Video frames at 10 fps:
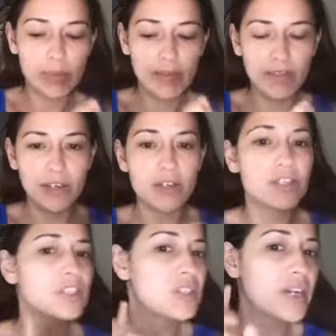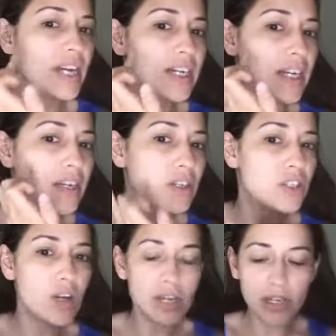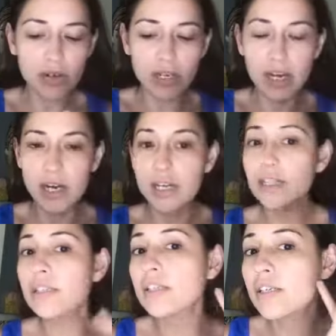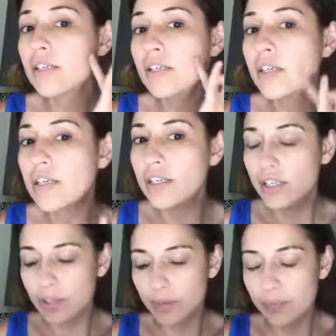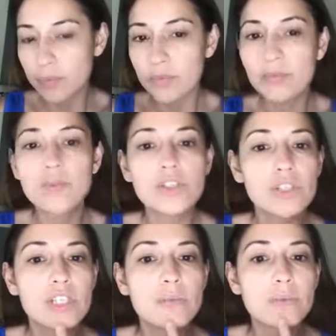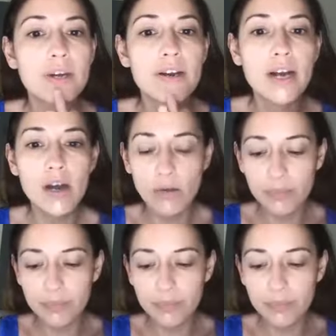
my finger just to kind of like draw little lines. Just spread it out